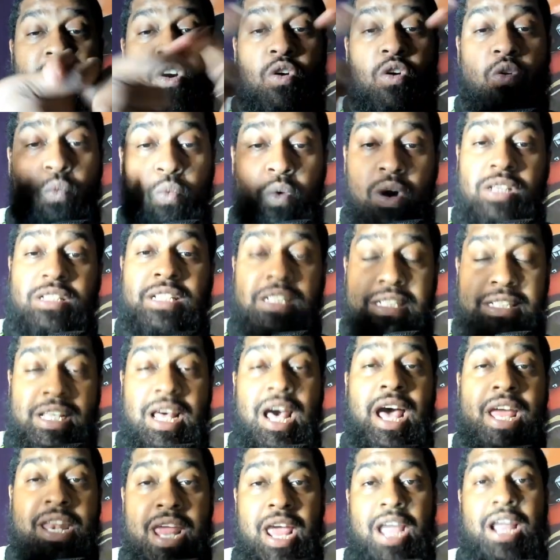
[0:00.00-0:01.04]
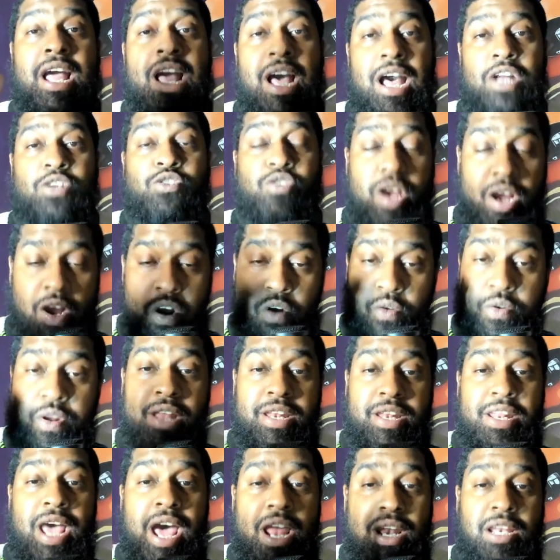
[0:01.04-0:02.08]
once he signed that contract on
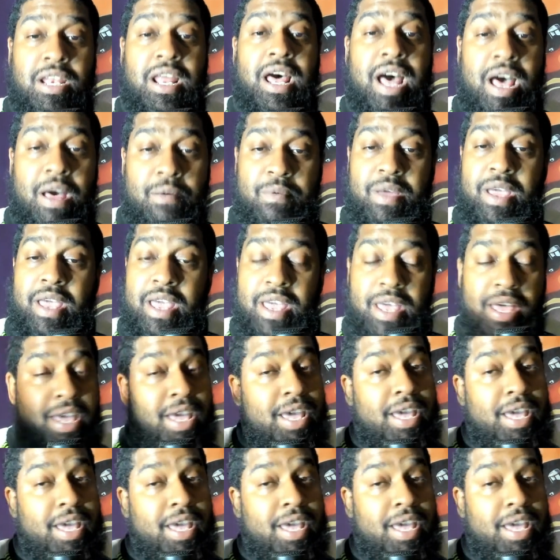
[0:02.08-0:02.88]
that dotted line, man.